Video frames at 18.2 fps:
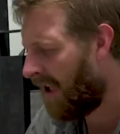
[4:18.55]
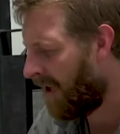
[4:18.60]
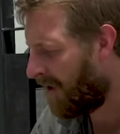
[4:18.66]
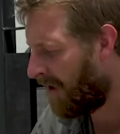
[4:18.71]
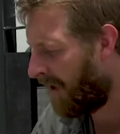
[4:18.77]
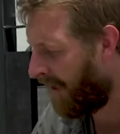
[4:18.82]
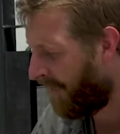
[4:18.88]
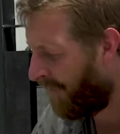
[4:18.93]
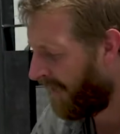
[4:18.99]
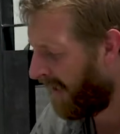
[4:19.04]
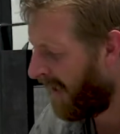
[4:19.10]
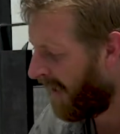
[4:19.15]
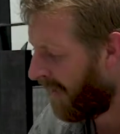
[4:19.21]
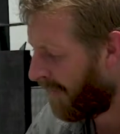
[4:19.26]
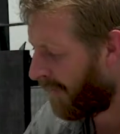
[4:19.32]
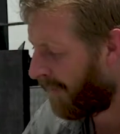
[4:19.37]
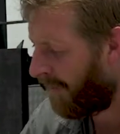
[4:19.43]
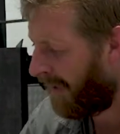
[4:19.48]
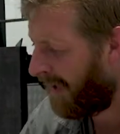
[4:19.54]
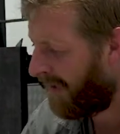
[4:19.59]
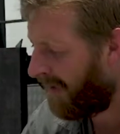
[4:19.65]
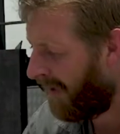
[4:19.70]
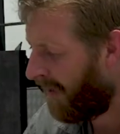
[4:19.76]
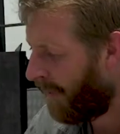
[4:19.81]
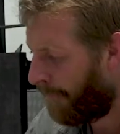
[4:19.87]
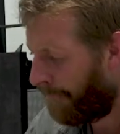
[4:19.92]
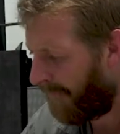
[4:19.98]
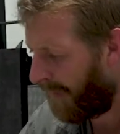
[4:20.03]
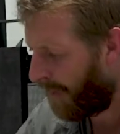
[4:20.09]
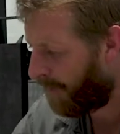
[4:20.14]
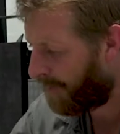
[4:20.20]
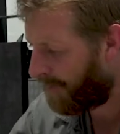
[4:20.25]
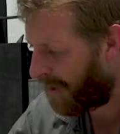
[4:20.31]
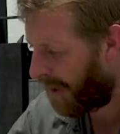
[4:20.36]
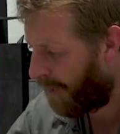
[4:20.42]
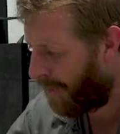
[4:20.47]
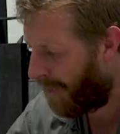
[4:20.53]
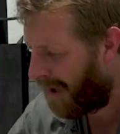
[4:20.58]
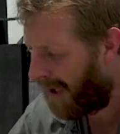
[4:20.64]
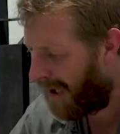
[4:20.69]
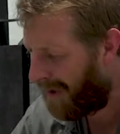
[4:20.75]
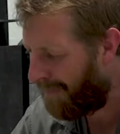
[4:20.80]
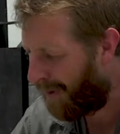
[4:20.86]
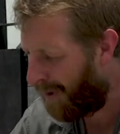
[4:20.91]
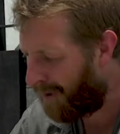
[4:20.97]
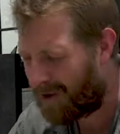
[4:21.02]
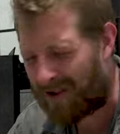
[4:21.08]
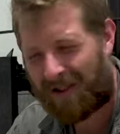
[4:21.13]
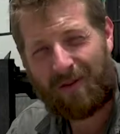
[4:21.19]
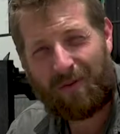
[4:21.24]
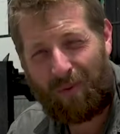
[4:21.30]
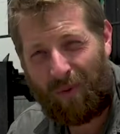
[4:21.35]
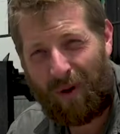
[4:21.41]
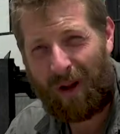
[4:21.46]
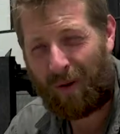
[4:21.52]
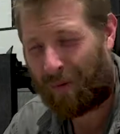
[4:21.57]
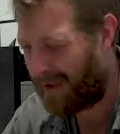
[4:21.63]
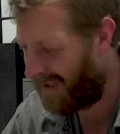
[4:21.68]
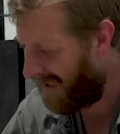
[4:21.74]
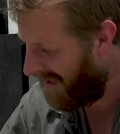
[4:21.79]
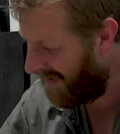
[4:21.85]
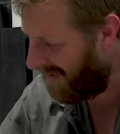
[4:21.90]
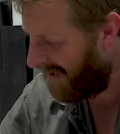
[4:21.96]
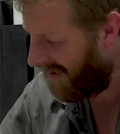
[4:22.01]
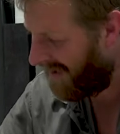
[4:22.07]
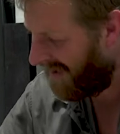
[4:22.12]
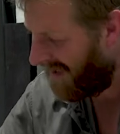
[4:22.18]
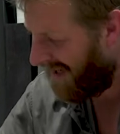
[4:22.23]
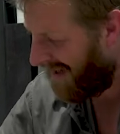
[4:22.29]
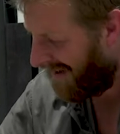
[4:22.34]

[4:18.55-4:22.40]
So if needed, great thing. Also, eye bolts while we're down here.